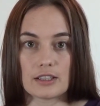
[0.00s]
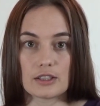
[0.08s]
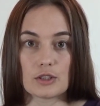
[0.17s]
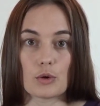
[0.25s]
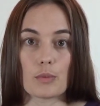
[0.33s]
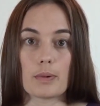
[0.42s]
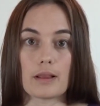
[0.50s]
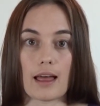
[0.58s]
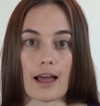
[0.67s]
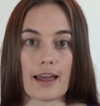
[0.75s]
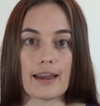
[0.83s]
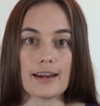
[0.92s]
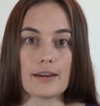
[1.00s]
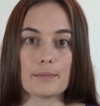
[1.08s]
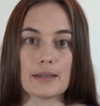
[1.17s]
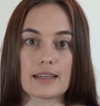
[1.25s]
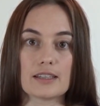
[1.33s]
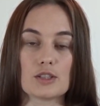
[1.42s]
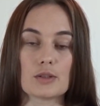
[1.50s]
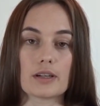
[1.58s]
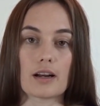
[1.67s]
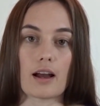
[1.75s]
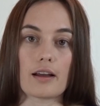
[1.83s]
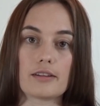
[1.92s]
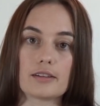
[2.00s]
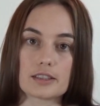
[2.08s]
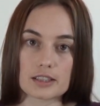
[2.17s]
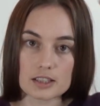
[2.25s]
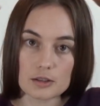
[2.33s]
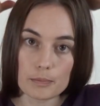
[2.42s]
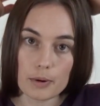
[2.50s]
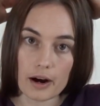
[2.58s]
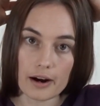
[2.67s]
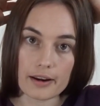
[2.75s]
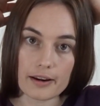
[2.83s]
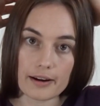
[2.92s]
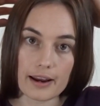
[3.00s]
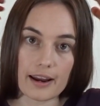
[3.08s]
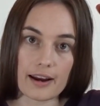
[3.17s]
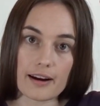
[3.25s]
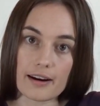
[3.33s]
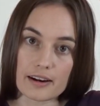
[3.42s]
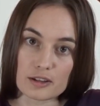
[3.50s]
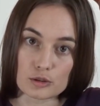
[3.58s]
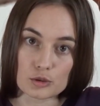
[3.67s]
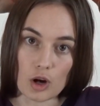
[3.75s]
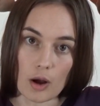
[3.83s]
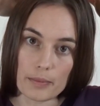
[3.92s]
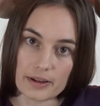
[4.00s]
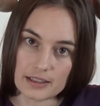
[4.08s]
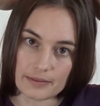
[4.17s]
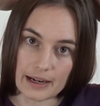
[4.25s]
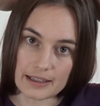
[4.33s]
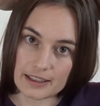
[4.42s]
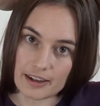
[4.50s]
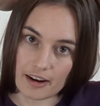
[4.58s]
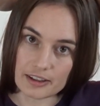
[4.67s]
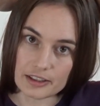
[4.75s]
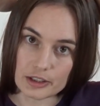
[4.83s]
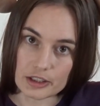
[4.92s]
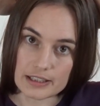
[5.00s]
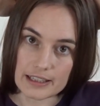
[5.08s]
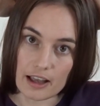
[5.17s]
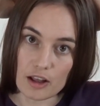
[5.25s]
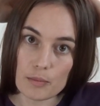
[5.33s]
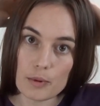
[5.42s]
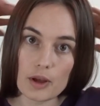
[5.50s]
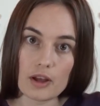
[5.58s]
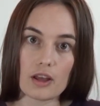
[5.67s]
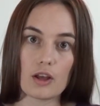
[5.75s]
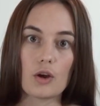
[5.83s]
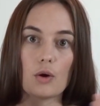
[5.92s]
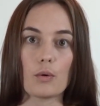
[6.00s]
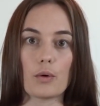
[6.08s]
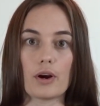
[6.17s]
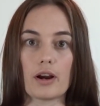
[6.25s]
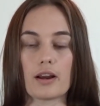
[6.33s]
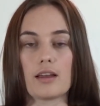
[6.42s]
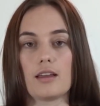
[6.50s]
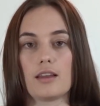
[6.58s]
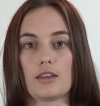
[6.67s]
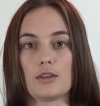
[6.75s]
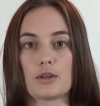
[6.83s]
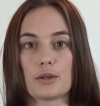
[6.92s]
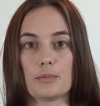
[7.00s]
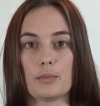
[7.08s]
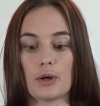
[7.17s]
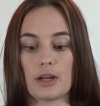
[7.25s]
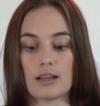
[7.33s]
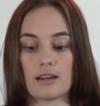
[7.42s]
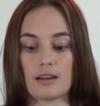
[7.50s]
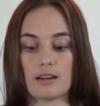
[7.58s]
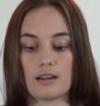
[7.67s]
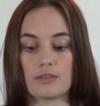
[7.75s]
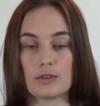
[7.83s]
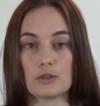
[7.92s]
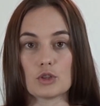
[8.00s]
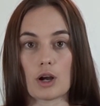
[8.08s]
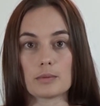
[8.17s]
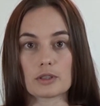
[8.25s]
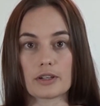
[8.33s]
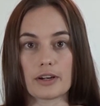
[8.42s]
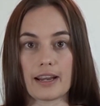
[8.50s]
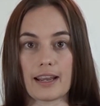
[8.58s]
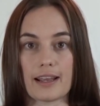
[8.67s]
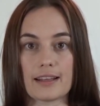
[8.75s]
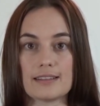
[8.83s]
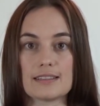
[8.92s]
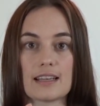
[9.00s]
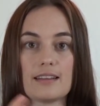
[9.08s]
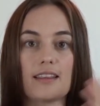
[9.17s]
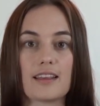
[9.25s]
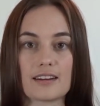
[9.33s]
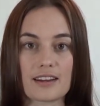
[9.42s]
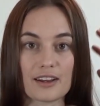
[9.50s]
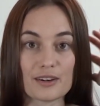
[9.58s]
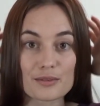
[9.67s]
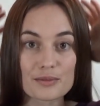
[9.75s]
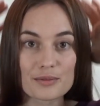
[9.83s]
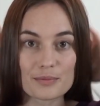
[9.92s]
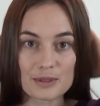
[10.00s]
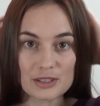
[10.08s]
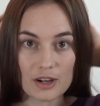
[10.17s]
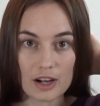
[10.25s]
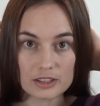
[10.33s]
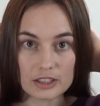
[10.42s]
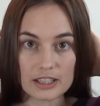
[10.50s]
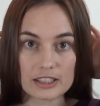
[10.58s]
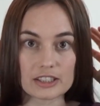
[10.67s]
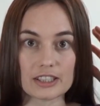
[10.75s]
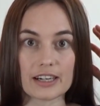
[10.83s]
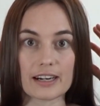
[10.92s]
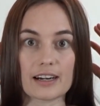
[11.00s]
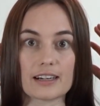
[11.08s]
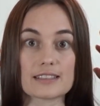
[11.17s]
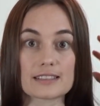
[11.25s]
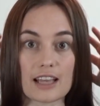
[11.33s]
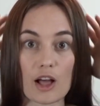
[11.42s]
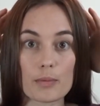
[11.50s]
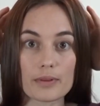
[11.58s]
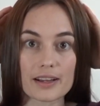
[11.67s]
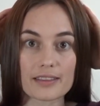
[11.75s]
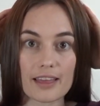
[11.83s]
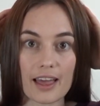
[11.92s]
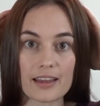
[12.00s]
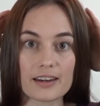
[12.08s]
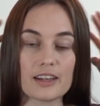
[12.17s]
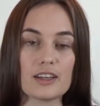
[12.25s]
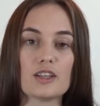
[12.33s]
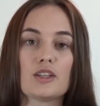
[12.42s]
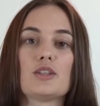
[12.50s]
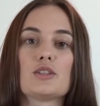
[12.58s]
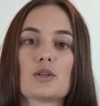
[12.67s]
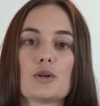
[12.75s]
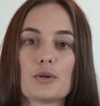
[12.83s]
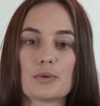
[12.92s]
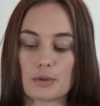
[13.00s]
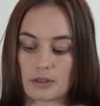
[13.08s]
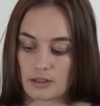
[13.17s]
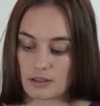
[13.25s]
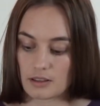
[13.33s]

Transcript: to apply because you can either just part your hair and drop it directly onto your scalp, or you can put a few drops on your hands and then kind of massage it into your scalp like that. So